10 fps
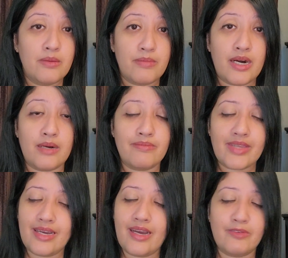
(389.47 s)

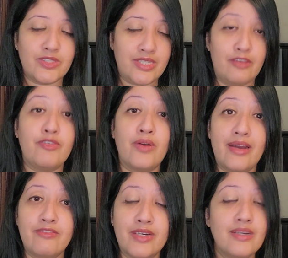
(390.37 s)
I would say
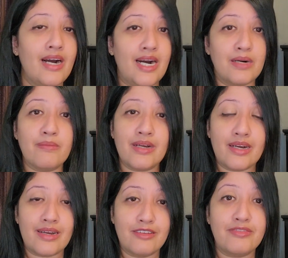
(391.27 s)
forever.
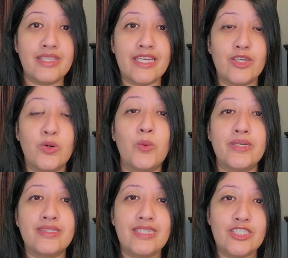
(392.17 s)
I feel like you
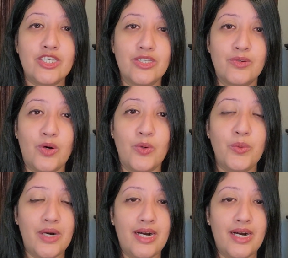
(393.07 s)
always need to grow